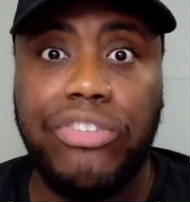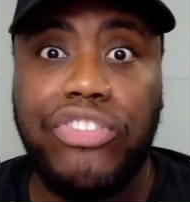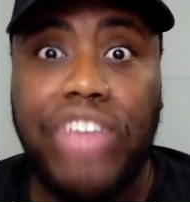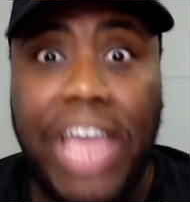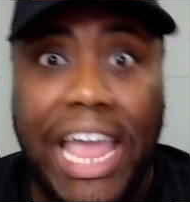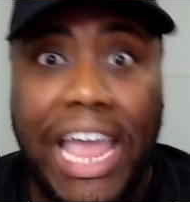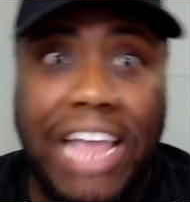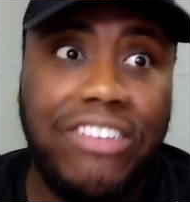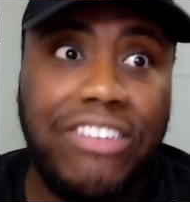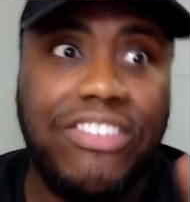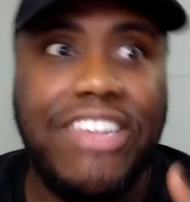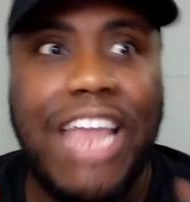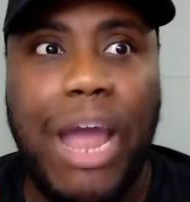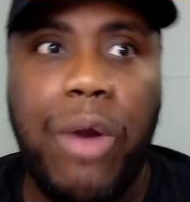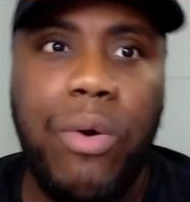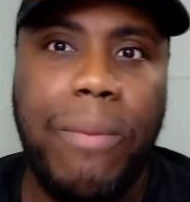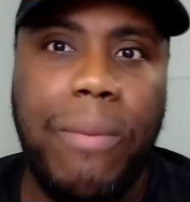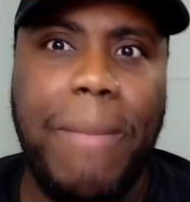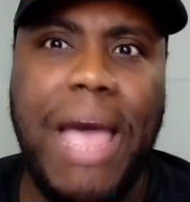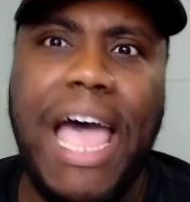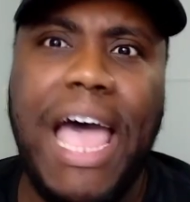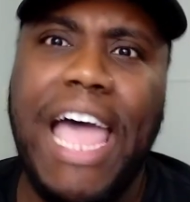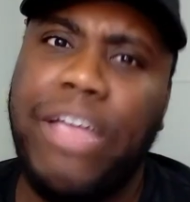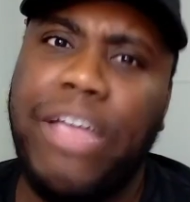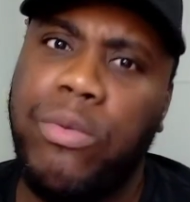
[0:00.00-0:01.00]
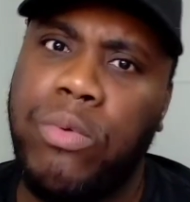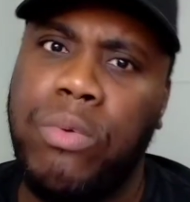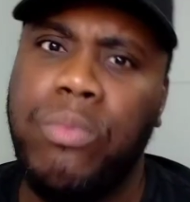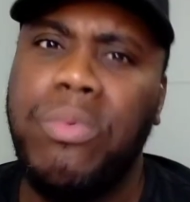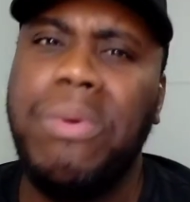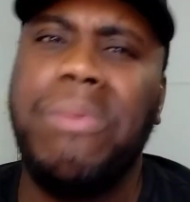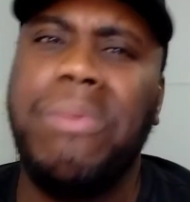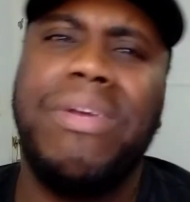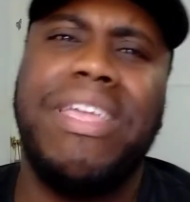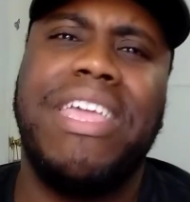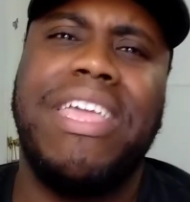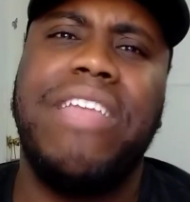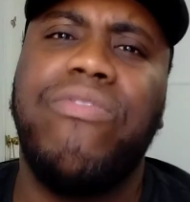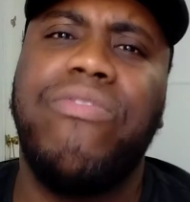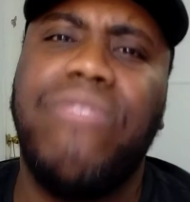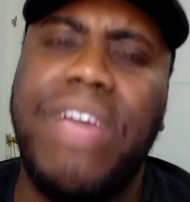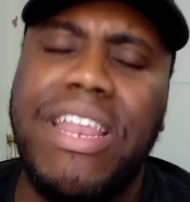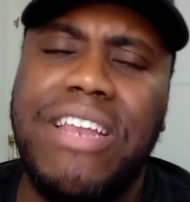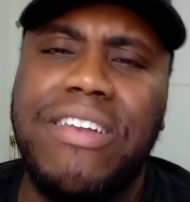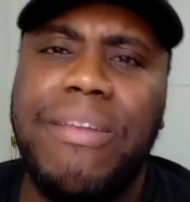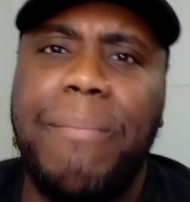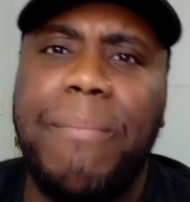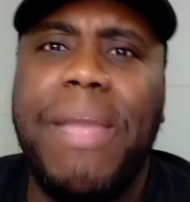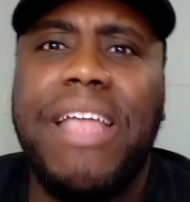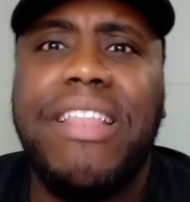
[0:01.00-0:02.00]
changed our mind when we were getting
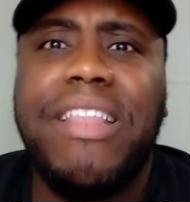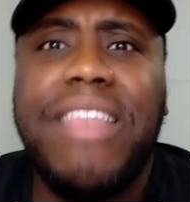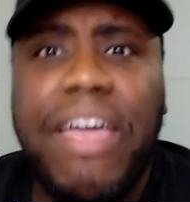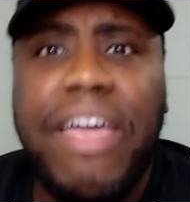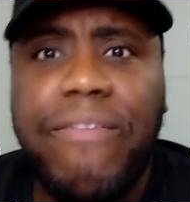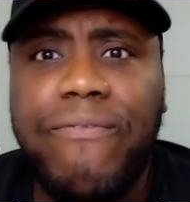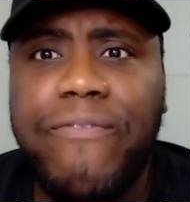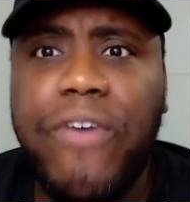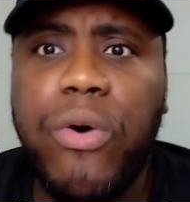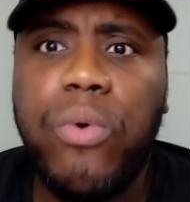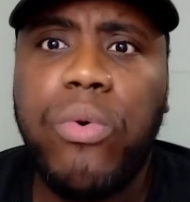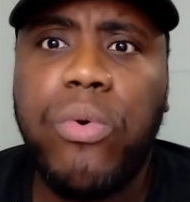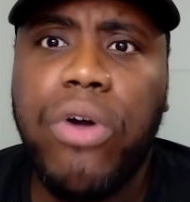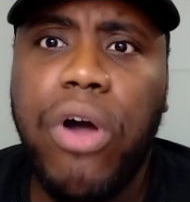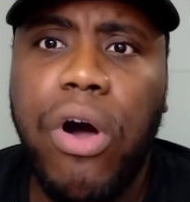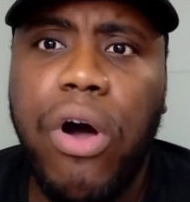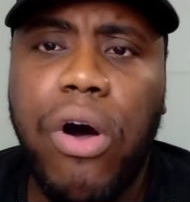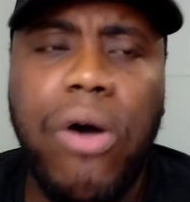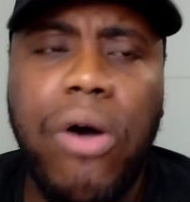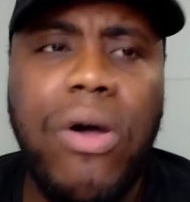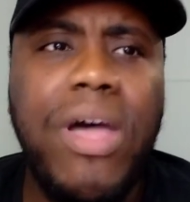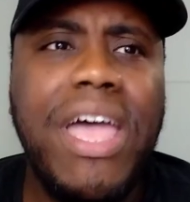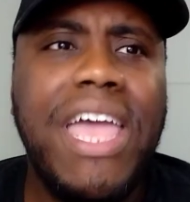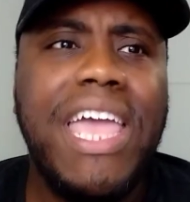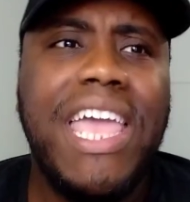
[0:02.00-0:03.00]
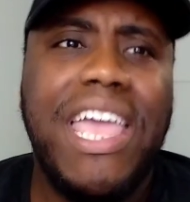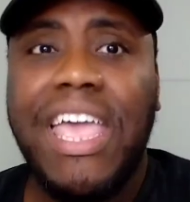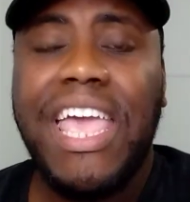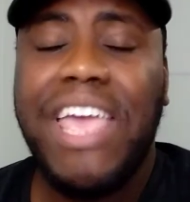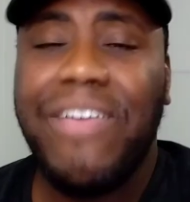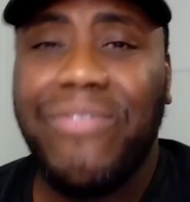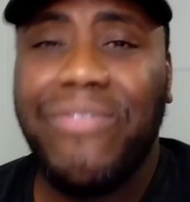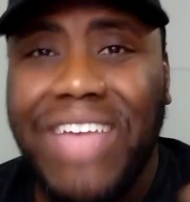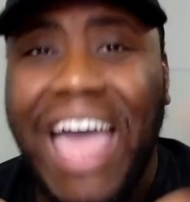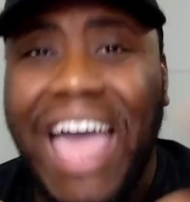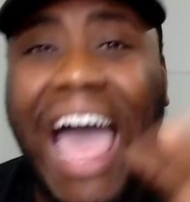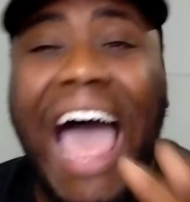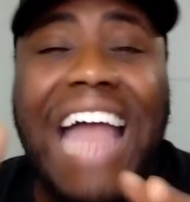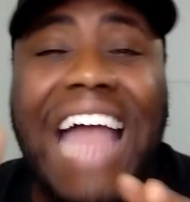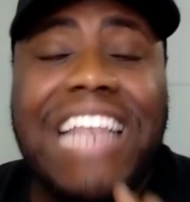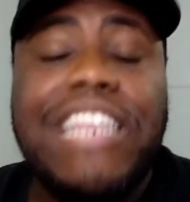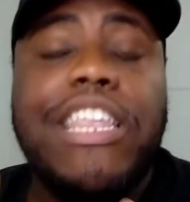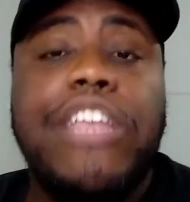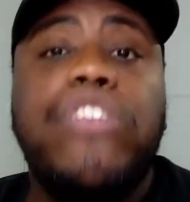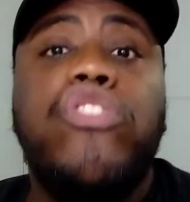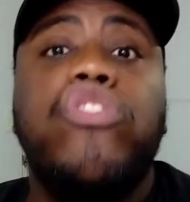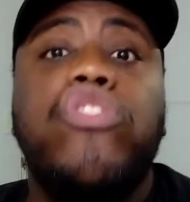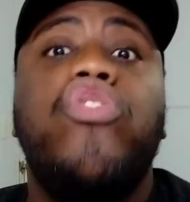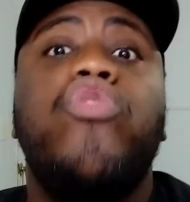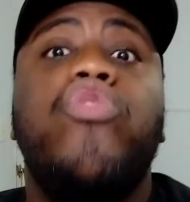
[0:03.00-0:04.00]
ready to make that phone call, if God
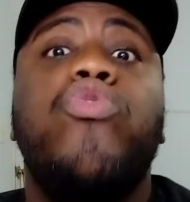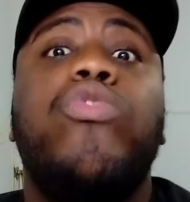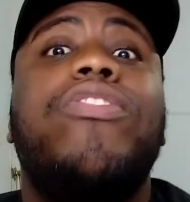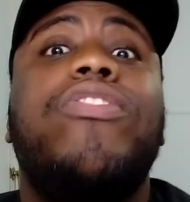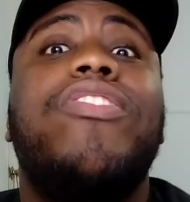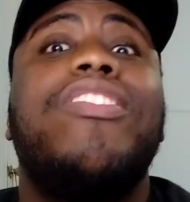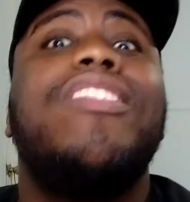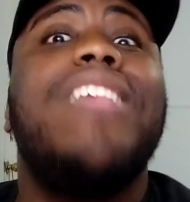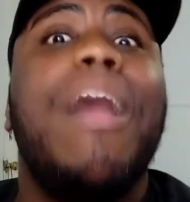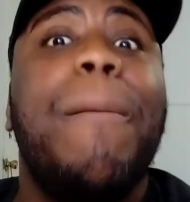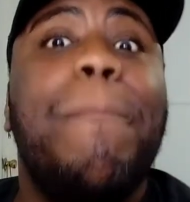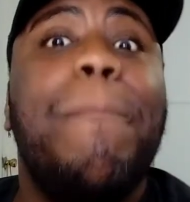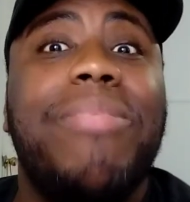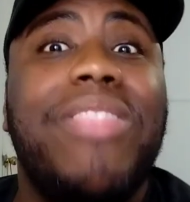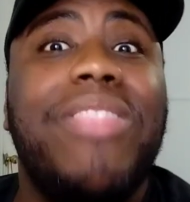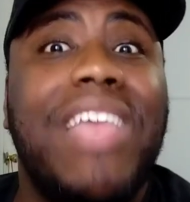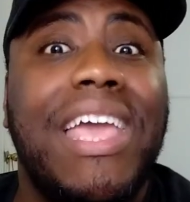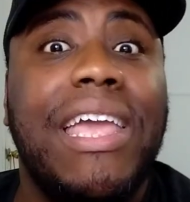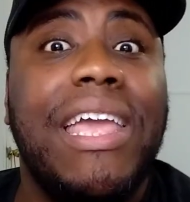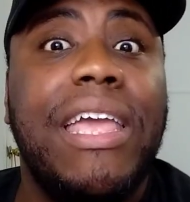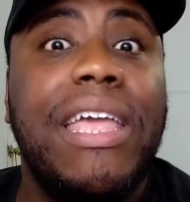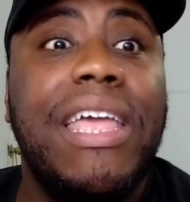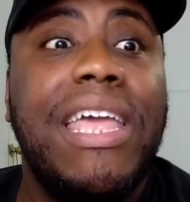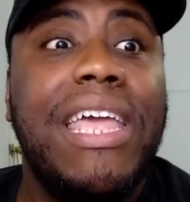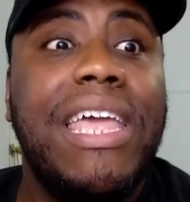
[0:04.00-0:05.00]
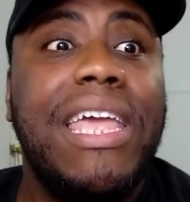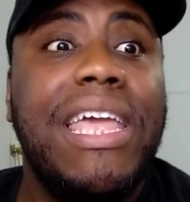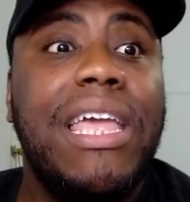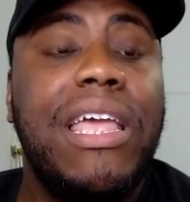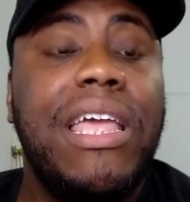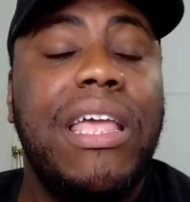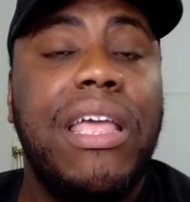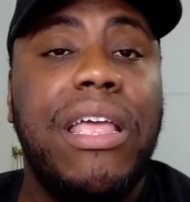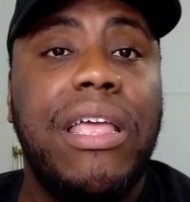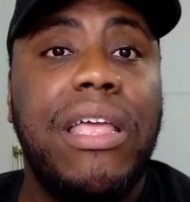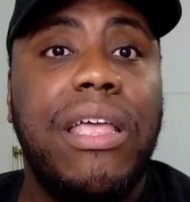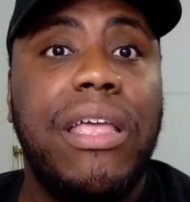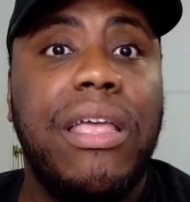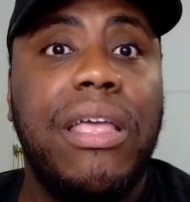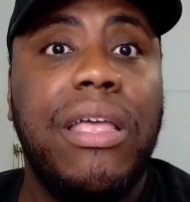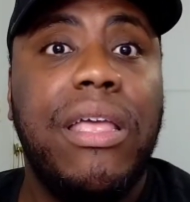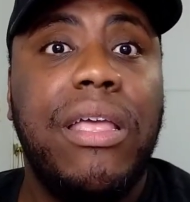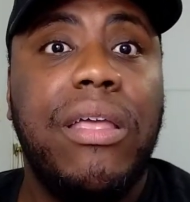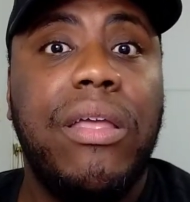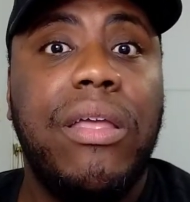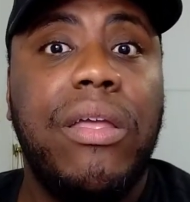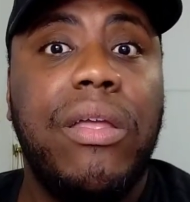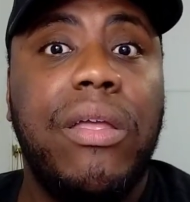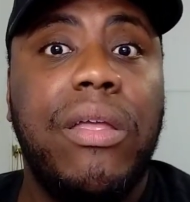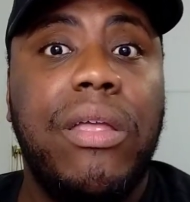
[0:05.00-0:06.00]
didn't do something
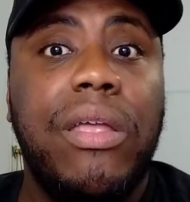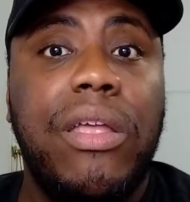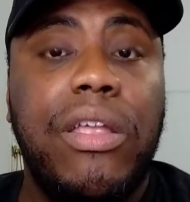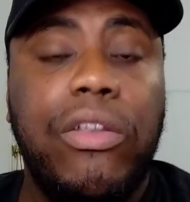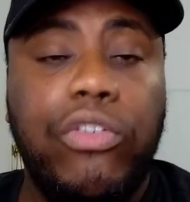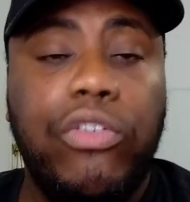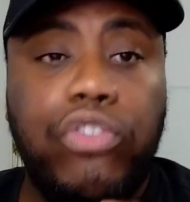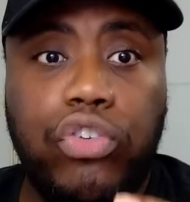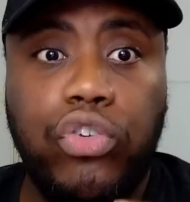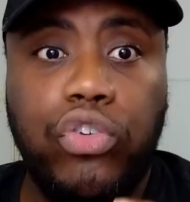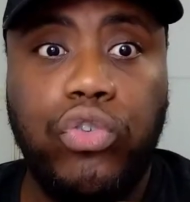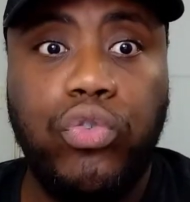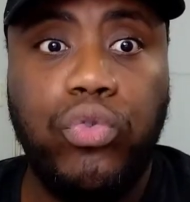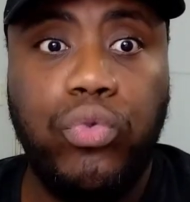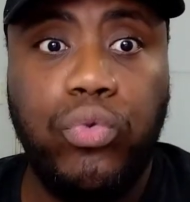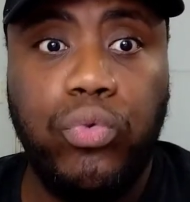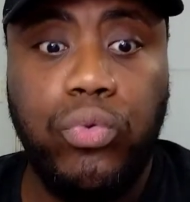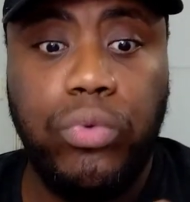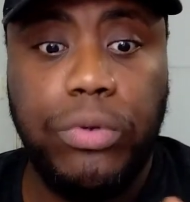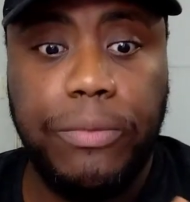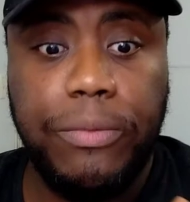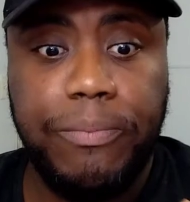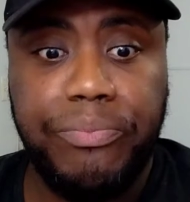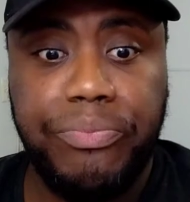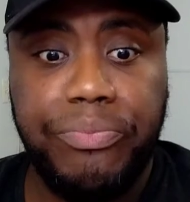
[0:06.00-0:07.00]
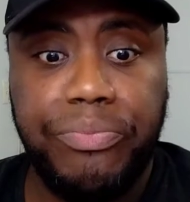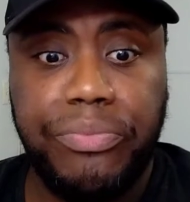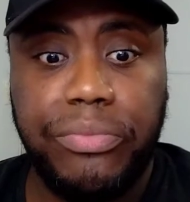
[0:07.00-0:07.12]
to